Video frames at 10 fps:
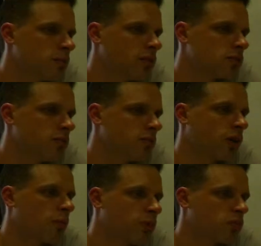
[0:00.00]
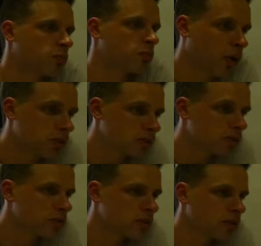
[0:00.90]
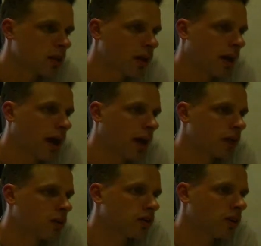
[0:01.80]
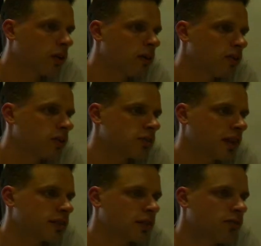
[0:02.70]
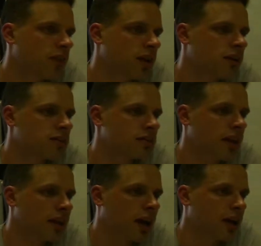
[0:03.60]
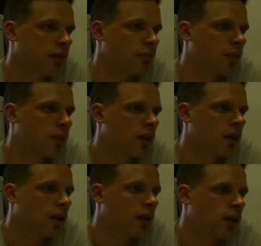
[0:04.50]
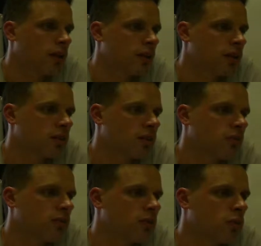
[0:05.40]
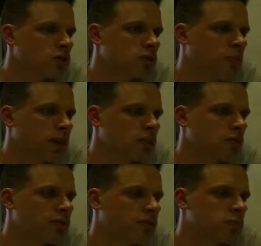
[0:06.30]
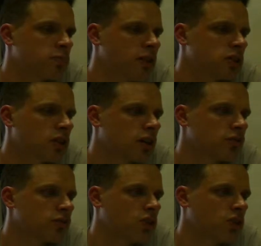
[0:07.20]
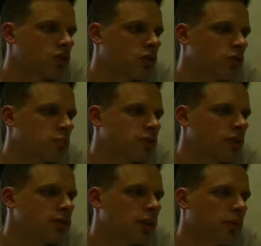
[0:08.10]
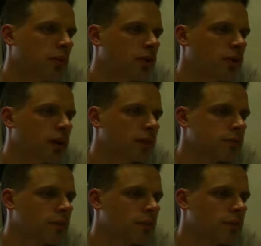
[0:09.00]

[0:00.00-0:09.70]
person builder builds persons, and the only thing you're allowed to configure is their name. We've got a specialized version called programmer builder.